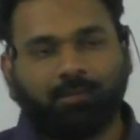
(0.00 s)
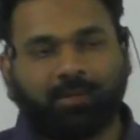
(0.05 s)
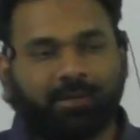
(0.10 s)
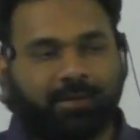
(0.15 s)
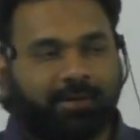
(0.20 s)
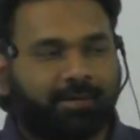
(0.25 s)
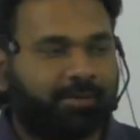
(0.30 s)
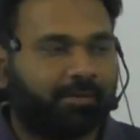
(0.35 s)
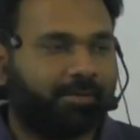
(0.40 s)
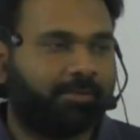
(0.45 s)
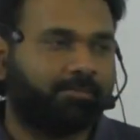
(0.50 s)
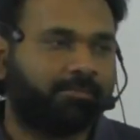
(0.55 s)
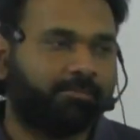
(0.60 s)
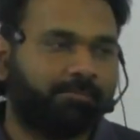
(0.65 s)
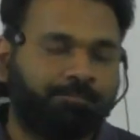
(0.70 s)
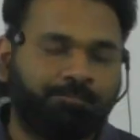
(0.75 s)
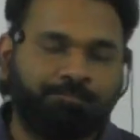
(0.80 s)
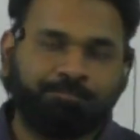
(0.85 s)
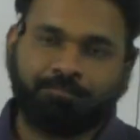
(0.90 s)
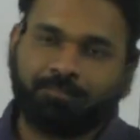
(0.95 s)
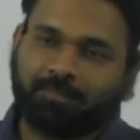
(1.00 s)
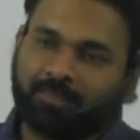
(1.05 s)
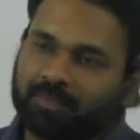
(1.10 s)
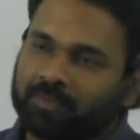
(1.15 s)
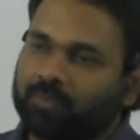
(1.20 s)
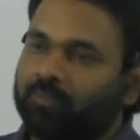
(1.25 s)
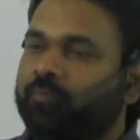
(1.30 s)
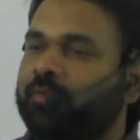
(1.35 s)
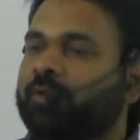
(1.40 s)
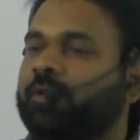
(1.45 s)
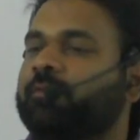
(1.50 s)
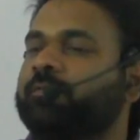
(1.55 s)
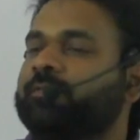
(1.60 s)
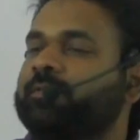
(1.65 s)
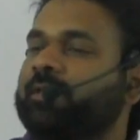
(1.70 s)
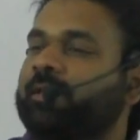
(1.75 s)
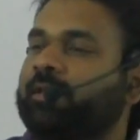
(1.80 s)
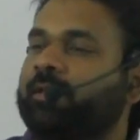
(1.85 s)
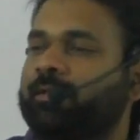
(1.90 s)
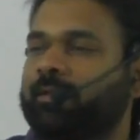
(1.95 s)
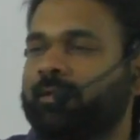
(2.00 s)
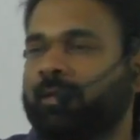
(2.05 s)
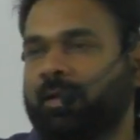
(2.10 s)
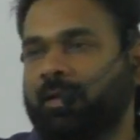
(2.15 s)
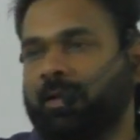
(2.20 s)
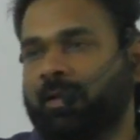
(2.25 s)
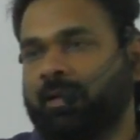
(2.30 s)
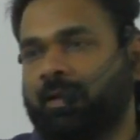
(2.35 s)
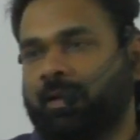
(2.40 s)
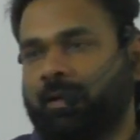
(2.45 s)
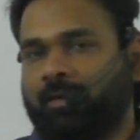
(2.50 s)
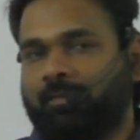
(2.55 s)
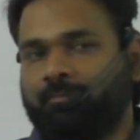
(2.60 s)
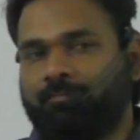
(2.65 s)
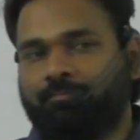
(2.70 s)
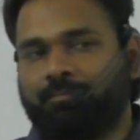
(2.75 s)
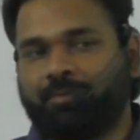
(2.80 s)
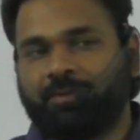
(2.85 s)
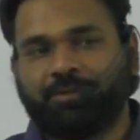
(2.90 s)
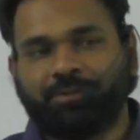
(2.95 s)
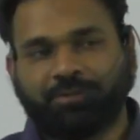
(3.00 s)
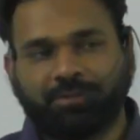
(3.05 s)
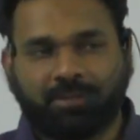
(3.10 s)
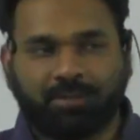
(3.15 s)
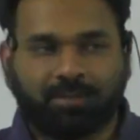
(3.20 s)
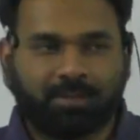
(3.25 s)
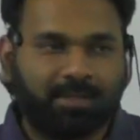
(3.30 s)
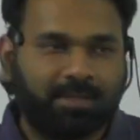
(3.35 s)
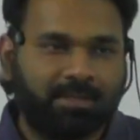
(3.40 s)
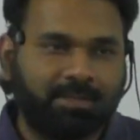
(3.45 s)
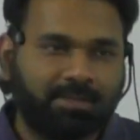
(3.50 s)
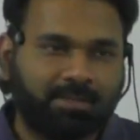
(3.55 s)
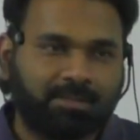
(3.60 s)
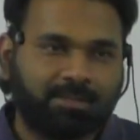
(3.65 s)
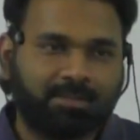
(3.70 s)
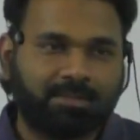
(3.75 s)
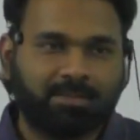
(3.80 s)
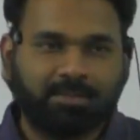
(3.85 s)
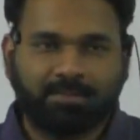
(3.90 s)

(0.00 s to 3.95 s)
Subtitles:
Okay, right. So we have seen pressure in